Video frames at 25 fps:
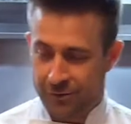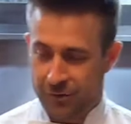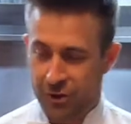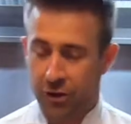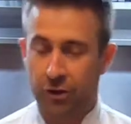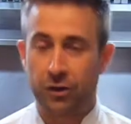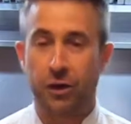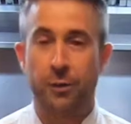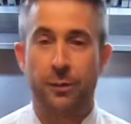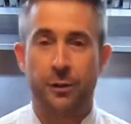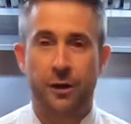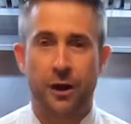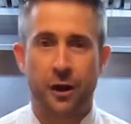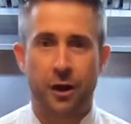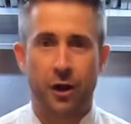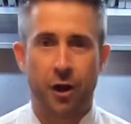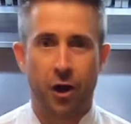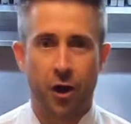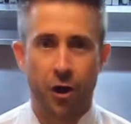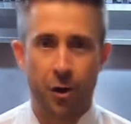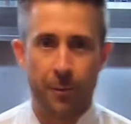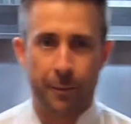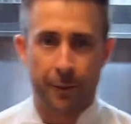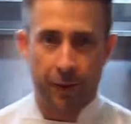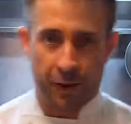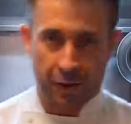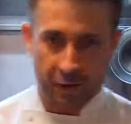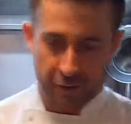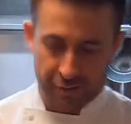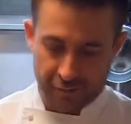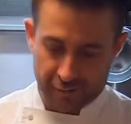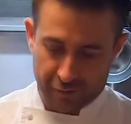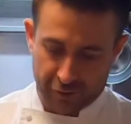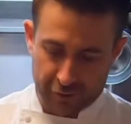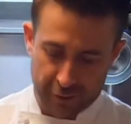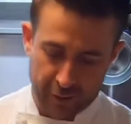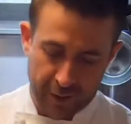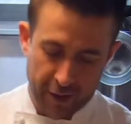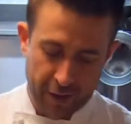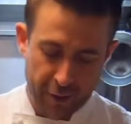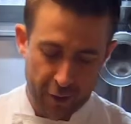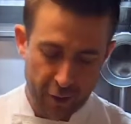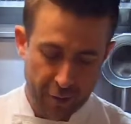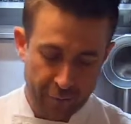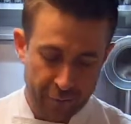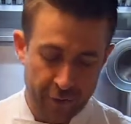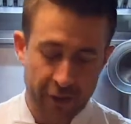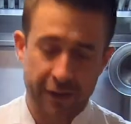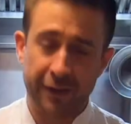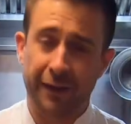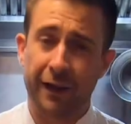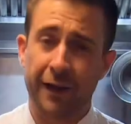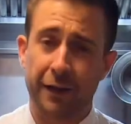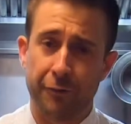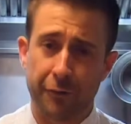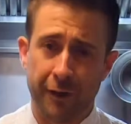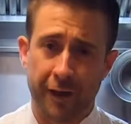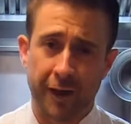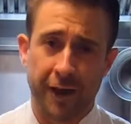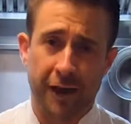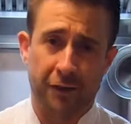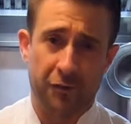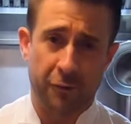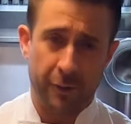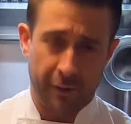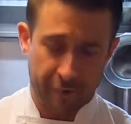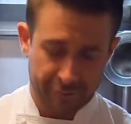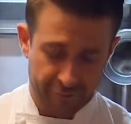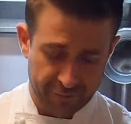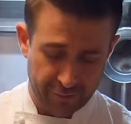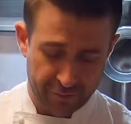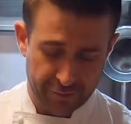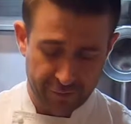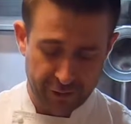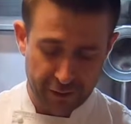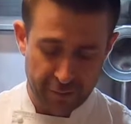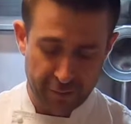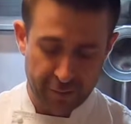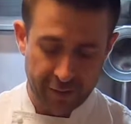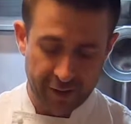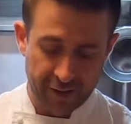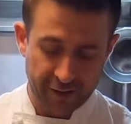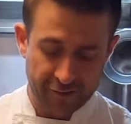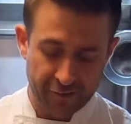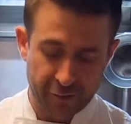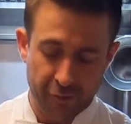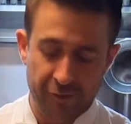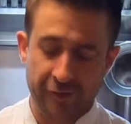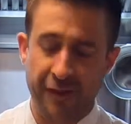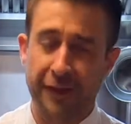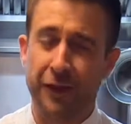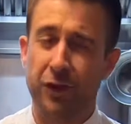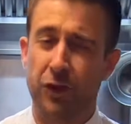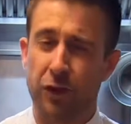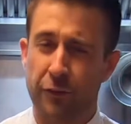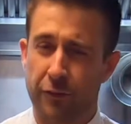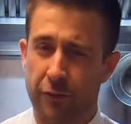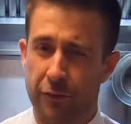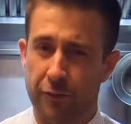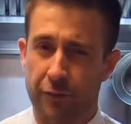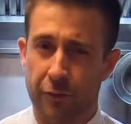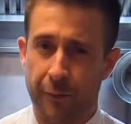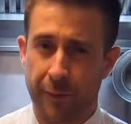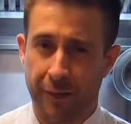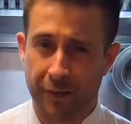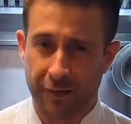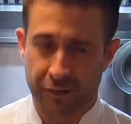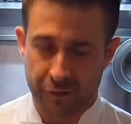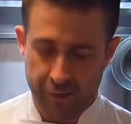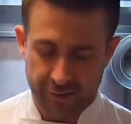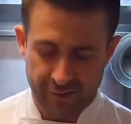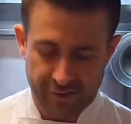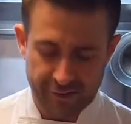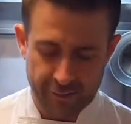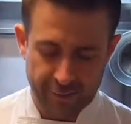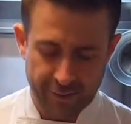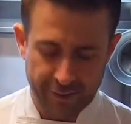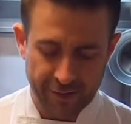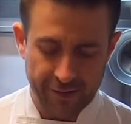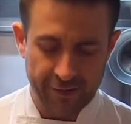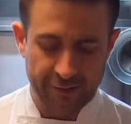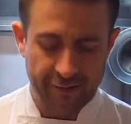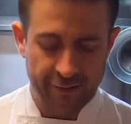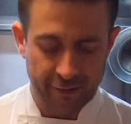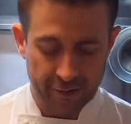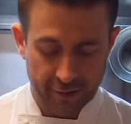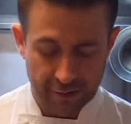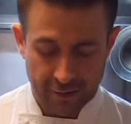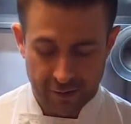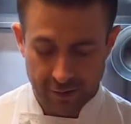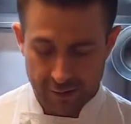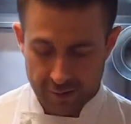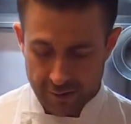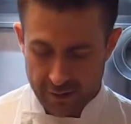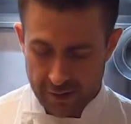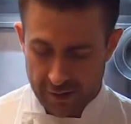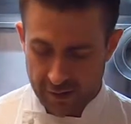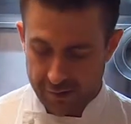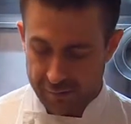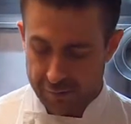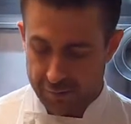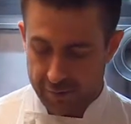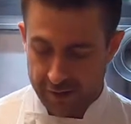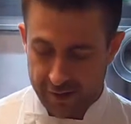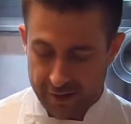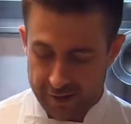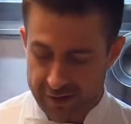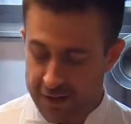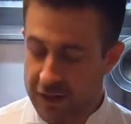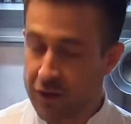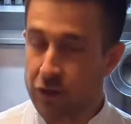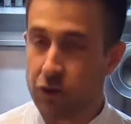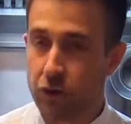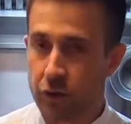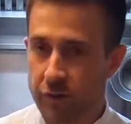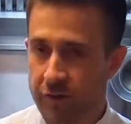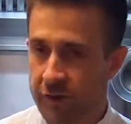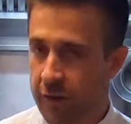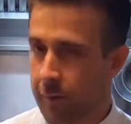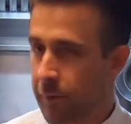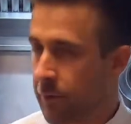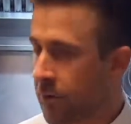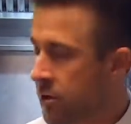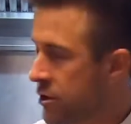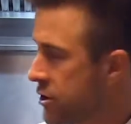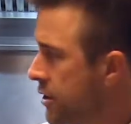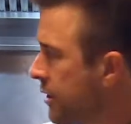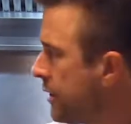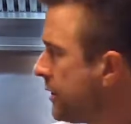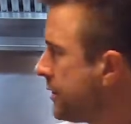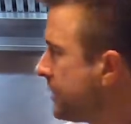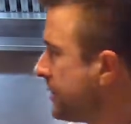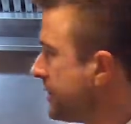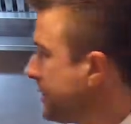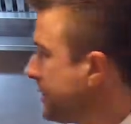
Chocolate banana oat bars. Come out of the oven, let it relax for about 15 minutes. It was in the oven for about 20 minutes. Now it's relaxed, good temperature.